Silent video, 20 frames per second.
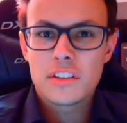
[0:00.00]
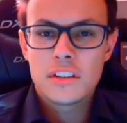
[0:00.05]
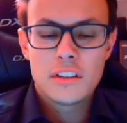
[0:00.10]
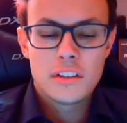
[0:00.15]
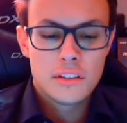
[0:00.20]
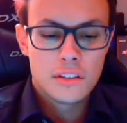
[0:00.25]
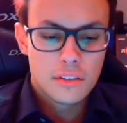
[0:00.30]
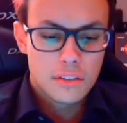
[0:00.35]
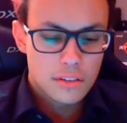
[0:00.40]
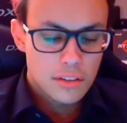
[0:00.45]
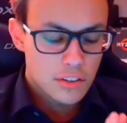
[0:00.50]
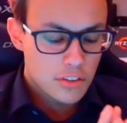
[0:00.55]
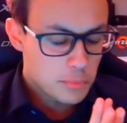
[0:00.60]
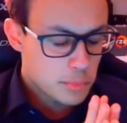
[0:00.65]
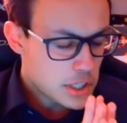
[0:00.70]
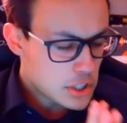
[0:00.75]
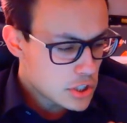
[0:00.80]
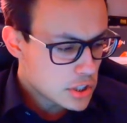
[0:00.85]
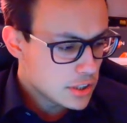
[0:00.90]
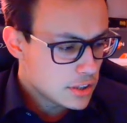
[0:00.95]
especially
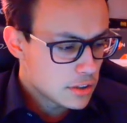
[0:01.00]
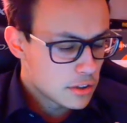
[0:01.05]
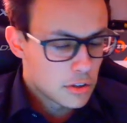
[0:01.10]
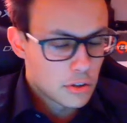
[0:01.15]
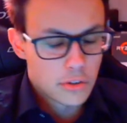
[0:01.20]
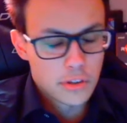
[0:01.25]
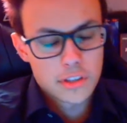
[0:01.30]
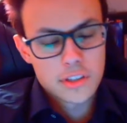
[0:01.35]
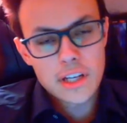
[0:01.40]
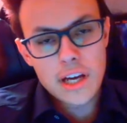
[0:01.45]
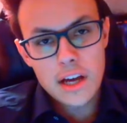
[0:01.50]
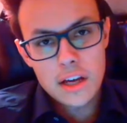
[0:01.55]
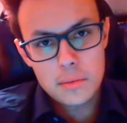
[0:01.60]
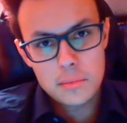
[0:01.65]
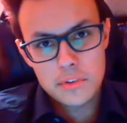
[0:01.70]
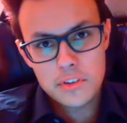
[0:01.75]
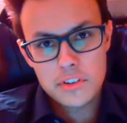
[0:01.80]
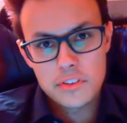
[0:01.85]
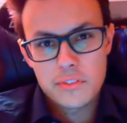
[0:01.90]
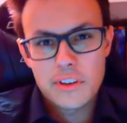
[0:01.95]
in the current times, it's
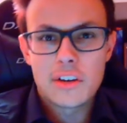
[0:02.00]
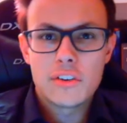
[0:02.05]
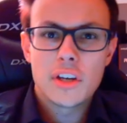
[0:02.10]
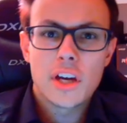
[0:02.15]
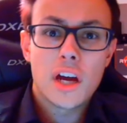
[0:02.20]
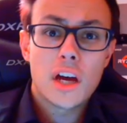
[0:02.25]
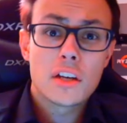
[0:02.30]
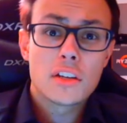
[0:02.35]
very hard